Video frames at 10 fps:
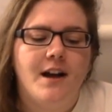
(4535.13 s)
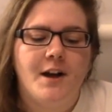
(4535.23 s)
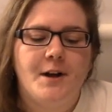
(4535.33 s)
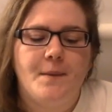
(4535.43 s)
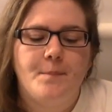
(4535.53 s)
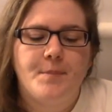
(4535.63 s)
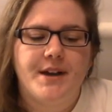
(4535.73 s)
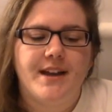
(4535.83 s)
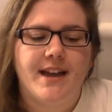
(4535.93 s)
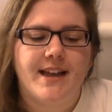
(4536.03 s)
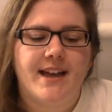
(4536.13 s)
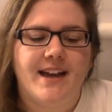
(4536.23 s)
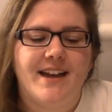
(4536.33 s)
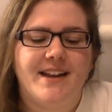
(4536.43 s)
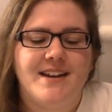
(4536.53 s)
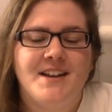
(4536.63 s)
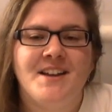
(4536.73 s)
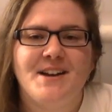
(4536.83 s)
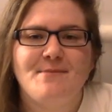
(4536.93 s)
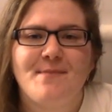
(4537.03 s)
But I got
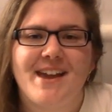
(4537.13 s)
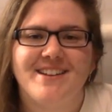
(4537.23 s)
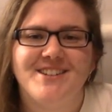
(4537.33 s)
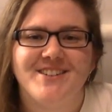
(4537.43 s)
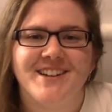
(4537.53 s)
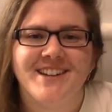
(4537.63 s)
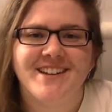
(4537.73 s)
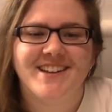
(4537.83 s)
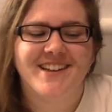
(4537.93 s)
a mandrake.